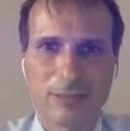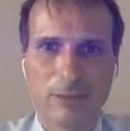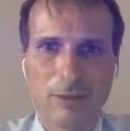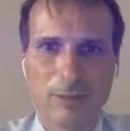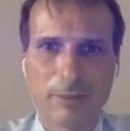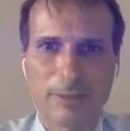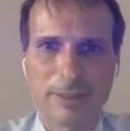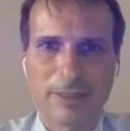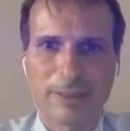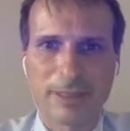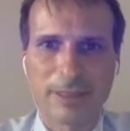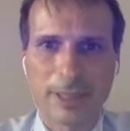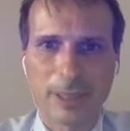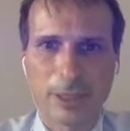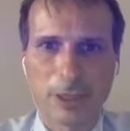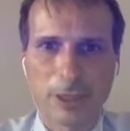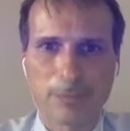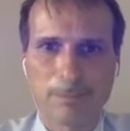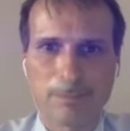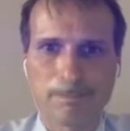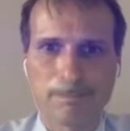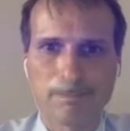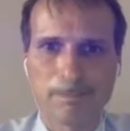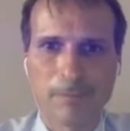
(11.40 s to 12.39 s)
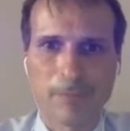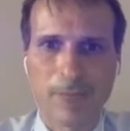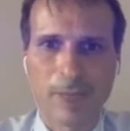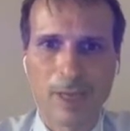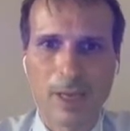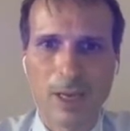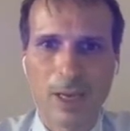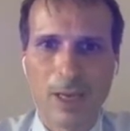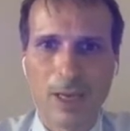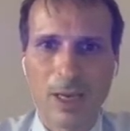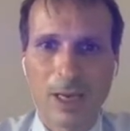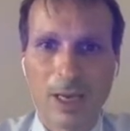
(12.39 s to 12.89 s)
remplissage.
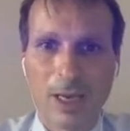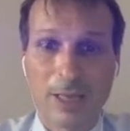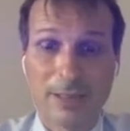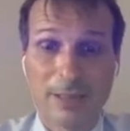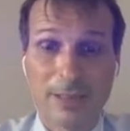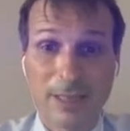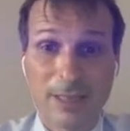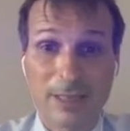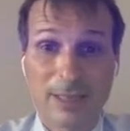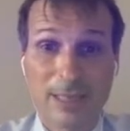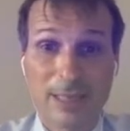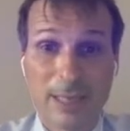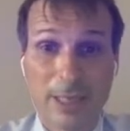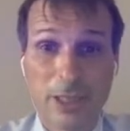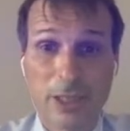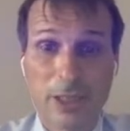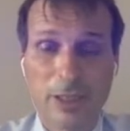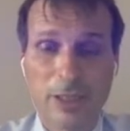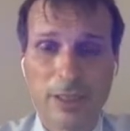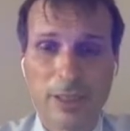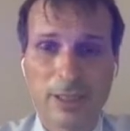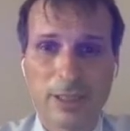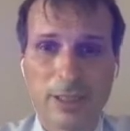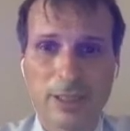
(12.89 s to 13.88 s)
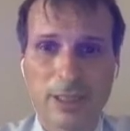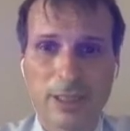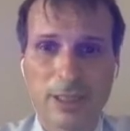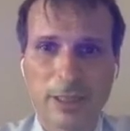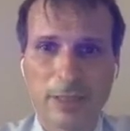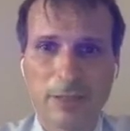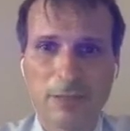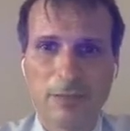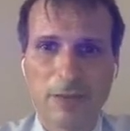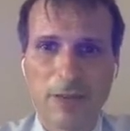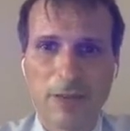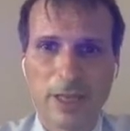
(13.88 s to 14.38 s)
Hill-Sachs lesion is
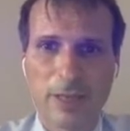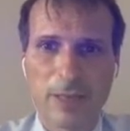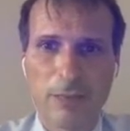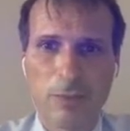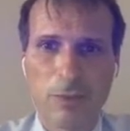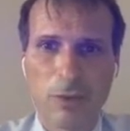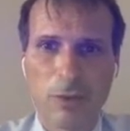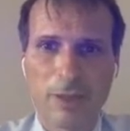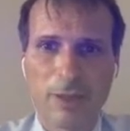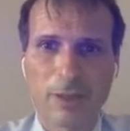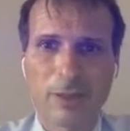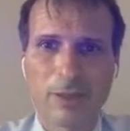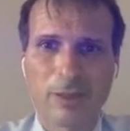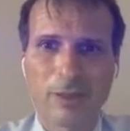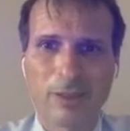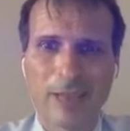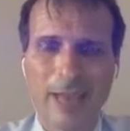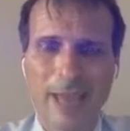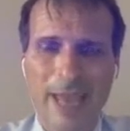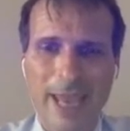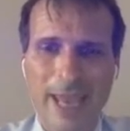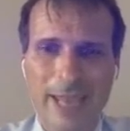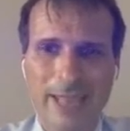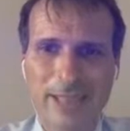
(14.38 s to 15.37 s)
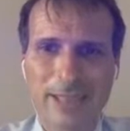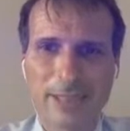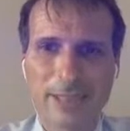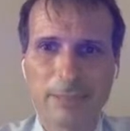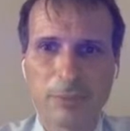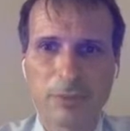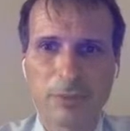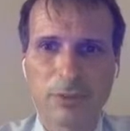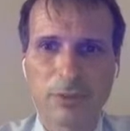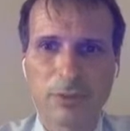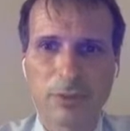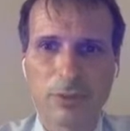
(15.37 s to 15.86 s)
identified in more than
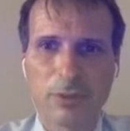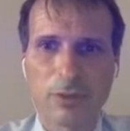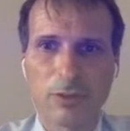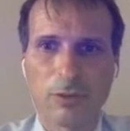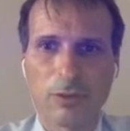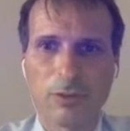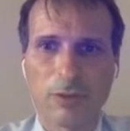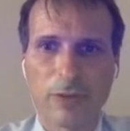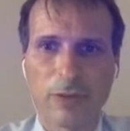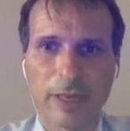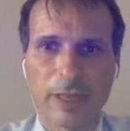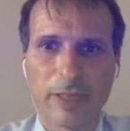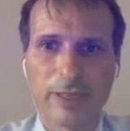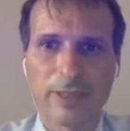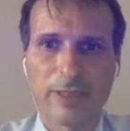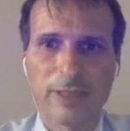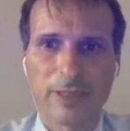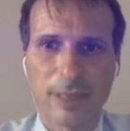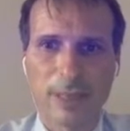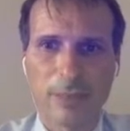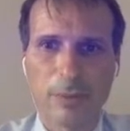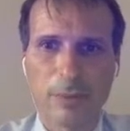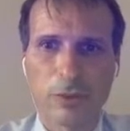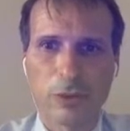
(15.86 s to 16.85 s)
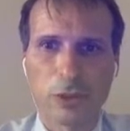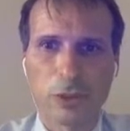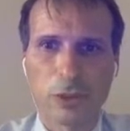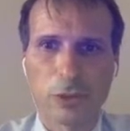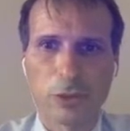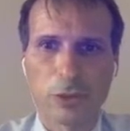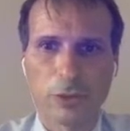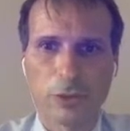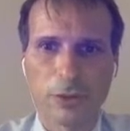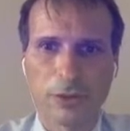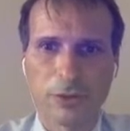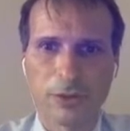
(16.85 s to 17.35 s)
80% of unstable
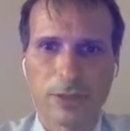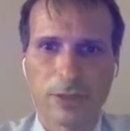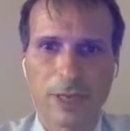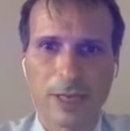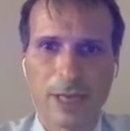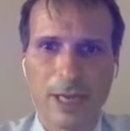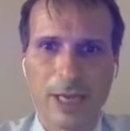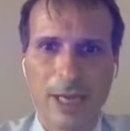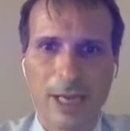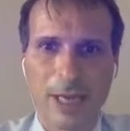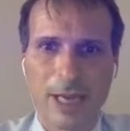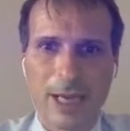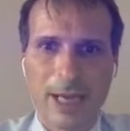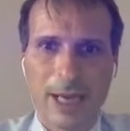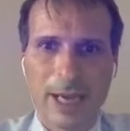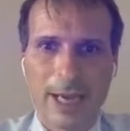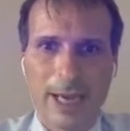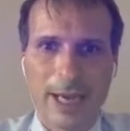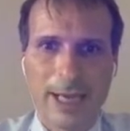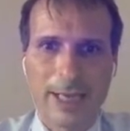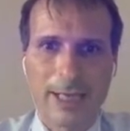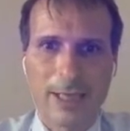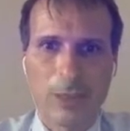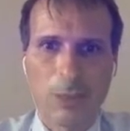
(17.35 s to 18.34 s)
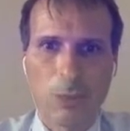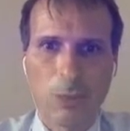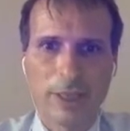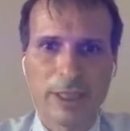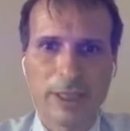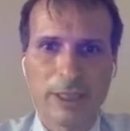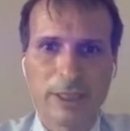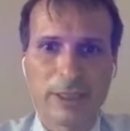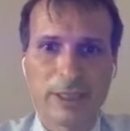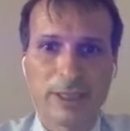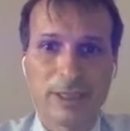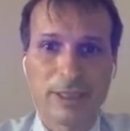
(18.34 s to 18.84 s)
shoulders. And
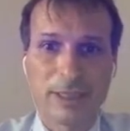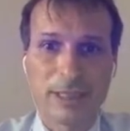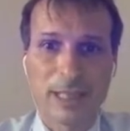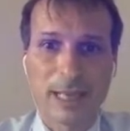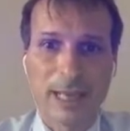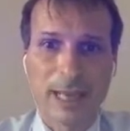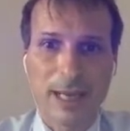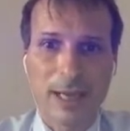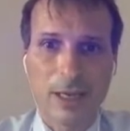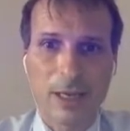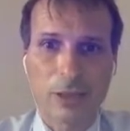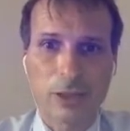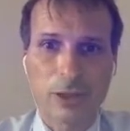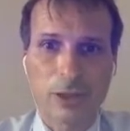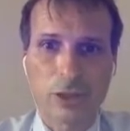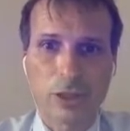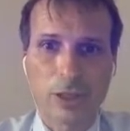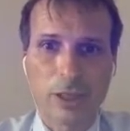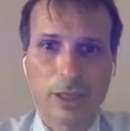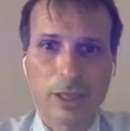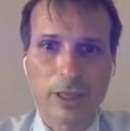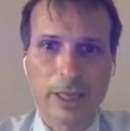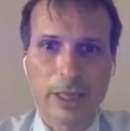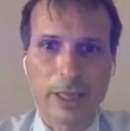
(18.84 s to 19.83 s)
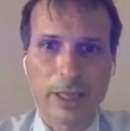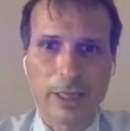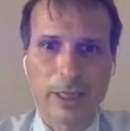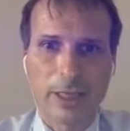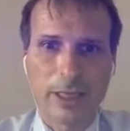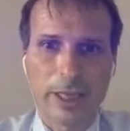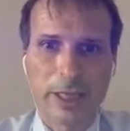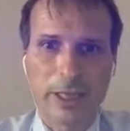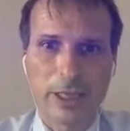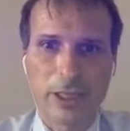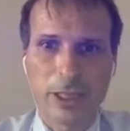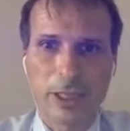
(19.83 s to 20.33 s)
when it is large and
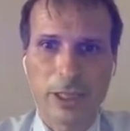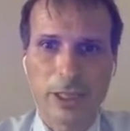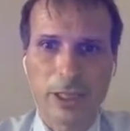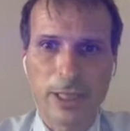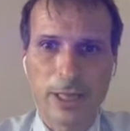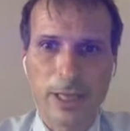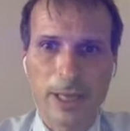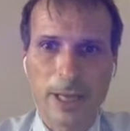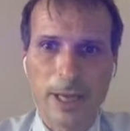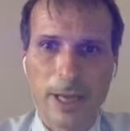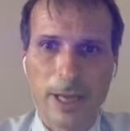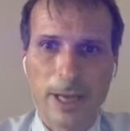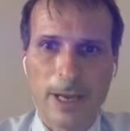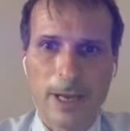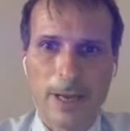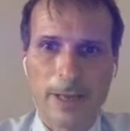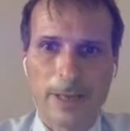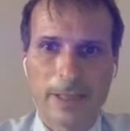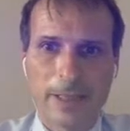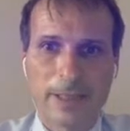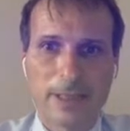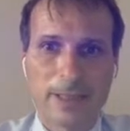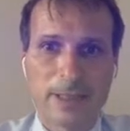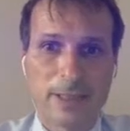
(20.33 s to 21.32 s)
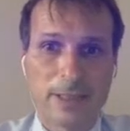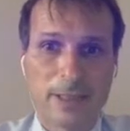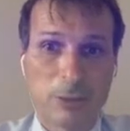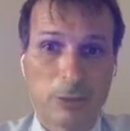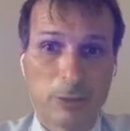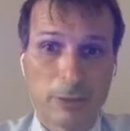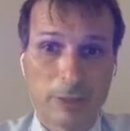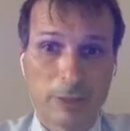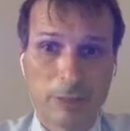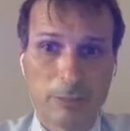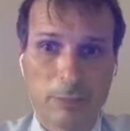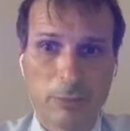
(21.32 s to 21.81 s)
engaging, it is
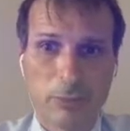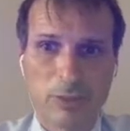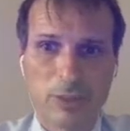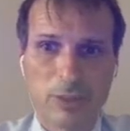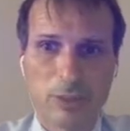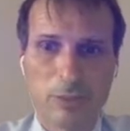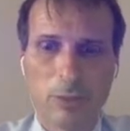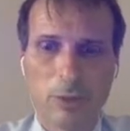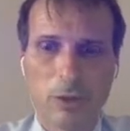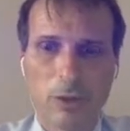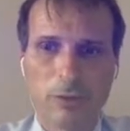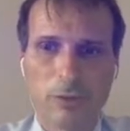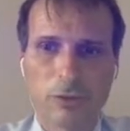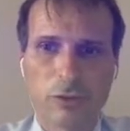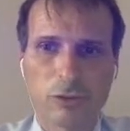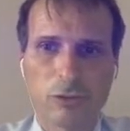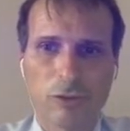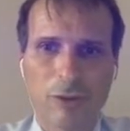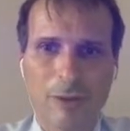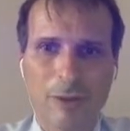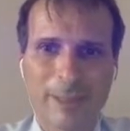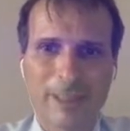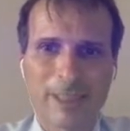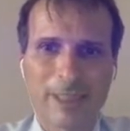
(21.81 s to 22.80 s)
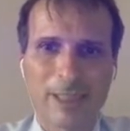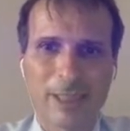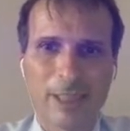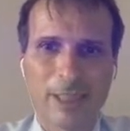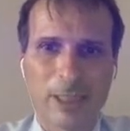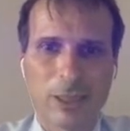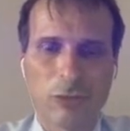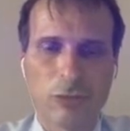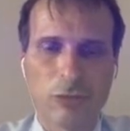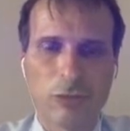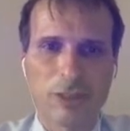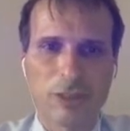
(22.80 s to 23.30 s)
responsible of a dramatic
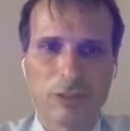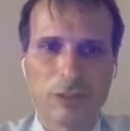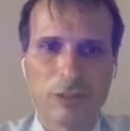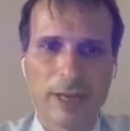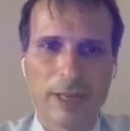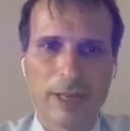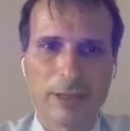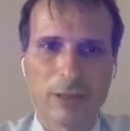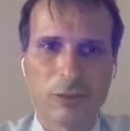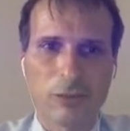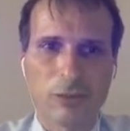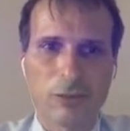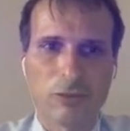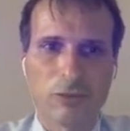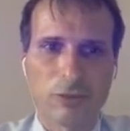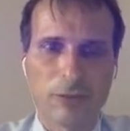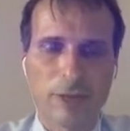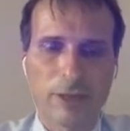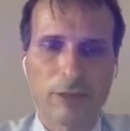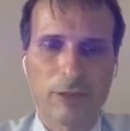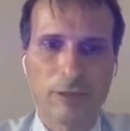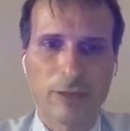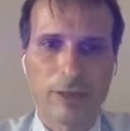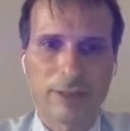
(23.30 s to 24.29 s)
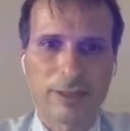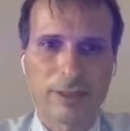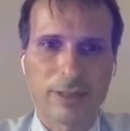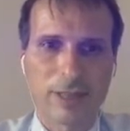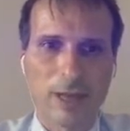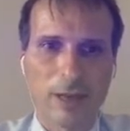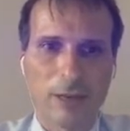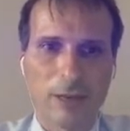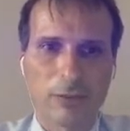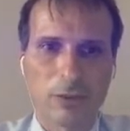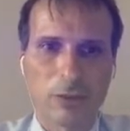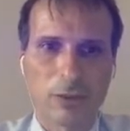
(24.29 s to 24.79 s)
increased rate of recurrence
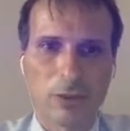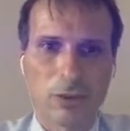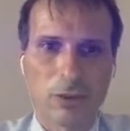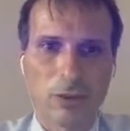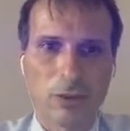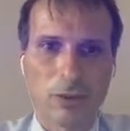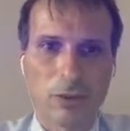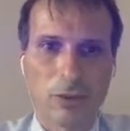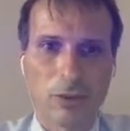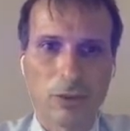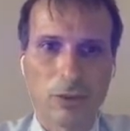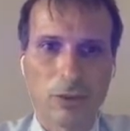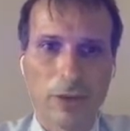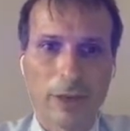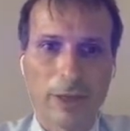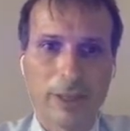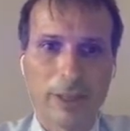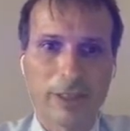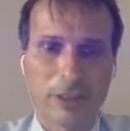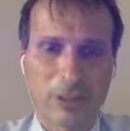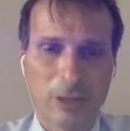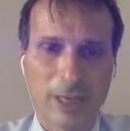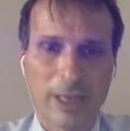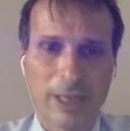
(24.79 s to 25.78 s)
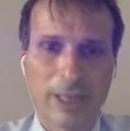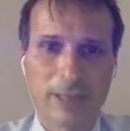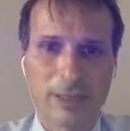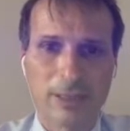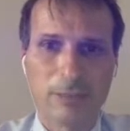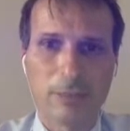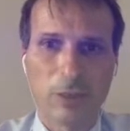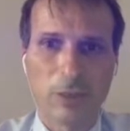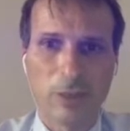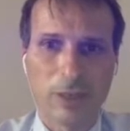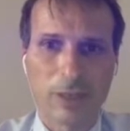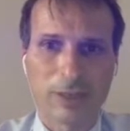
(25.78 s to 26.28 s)
after an
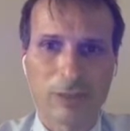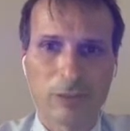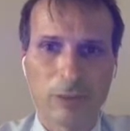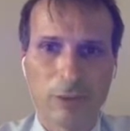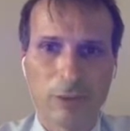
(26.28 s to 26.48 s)
isolated Bankart